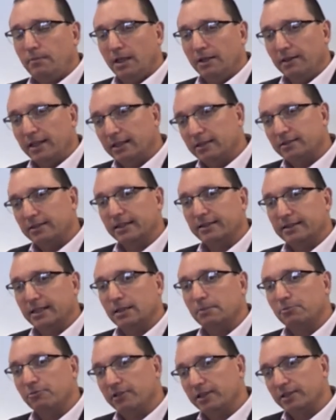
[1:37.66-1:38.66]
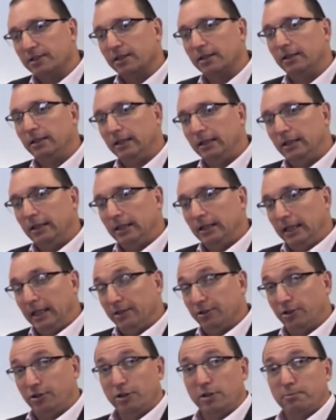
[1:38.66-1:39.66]
then Six Sigma is
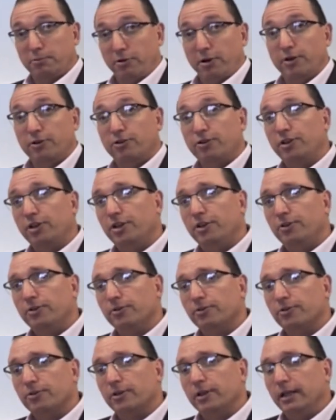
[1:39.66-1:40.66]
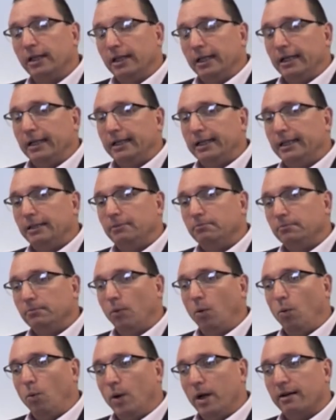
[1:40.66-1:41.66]
a good approach to use.
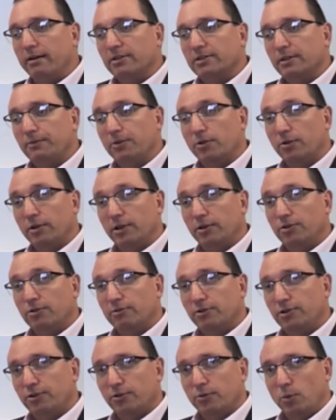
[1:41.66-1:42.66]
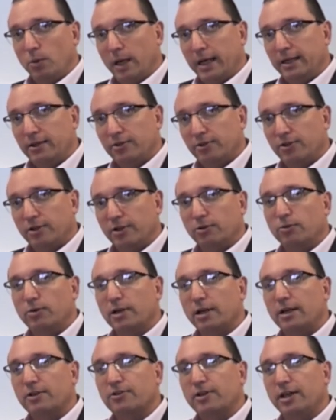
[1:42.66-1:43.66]
Whereas if you're looking to reduce waste in an
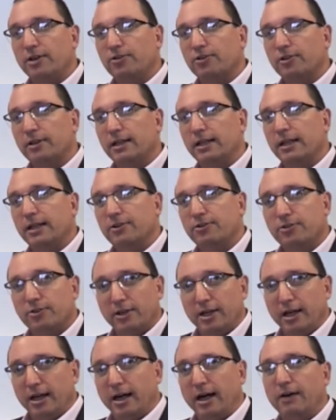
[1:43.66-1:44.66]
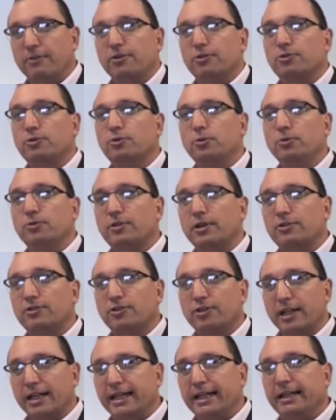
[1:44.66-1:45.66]
organisation, then there's other tools such
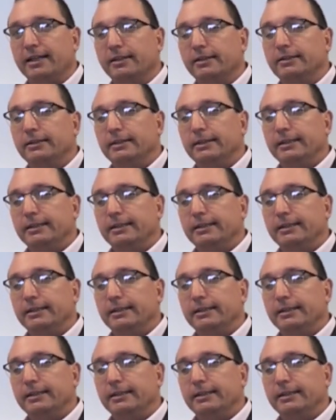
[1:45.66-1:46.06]
as Lean.